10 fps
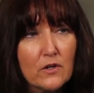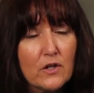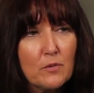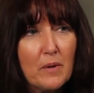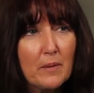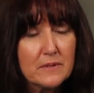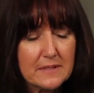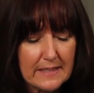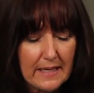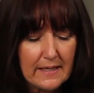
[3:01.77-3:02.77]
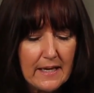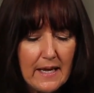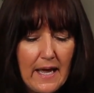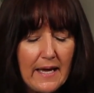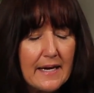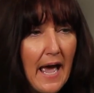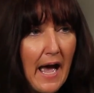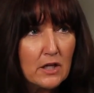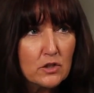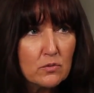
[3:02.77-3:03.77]
you're going to be able to get an
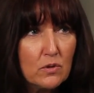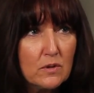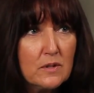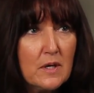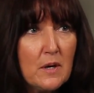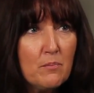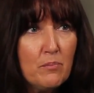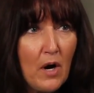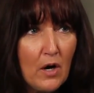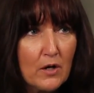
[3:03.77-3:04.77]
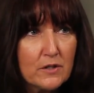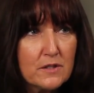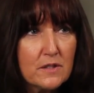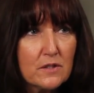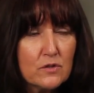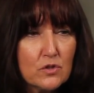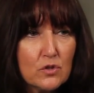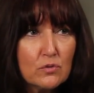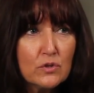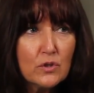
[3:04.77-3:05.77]
actual part
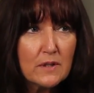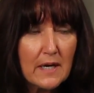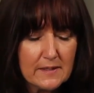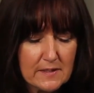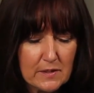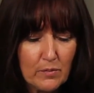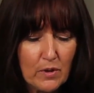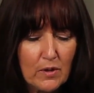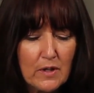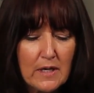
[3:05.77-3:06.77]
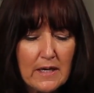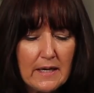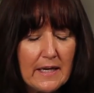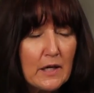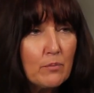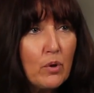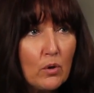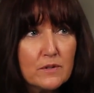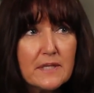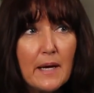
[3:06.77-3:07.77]
to your customer in a
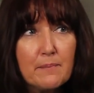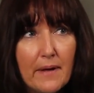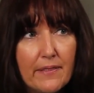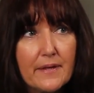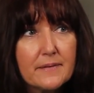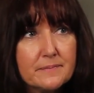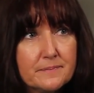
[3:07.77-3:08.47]
prototype method.